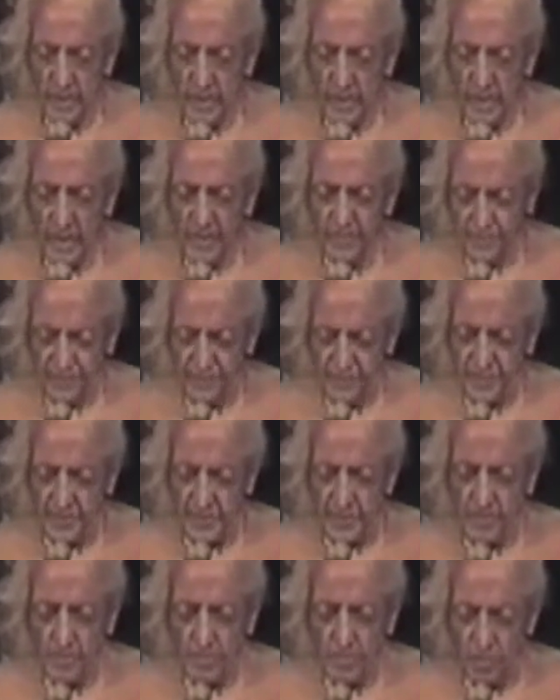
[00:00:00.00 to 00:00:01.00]

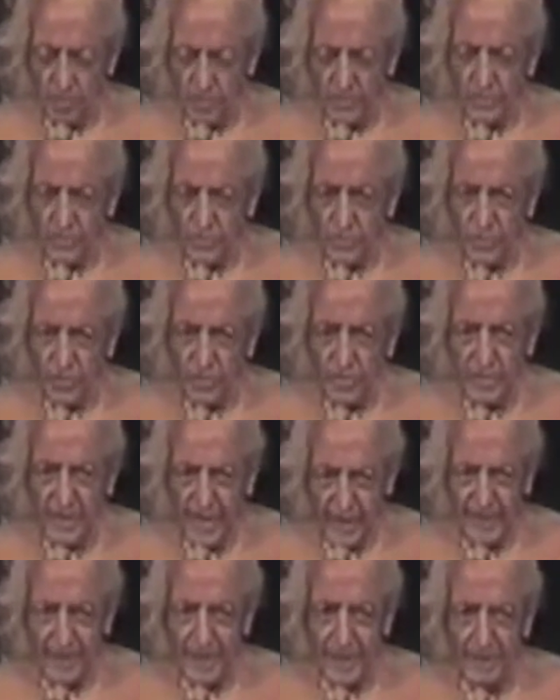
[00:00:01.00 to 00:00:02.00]
every moment you are
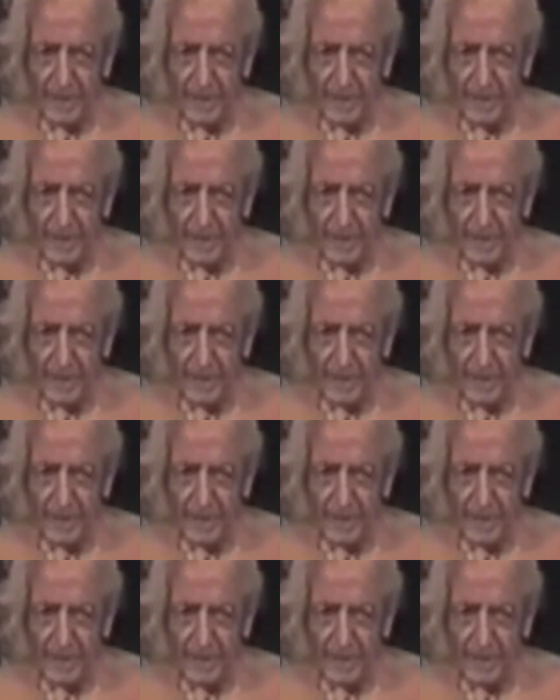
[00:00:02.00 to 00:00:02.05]
dying.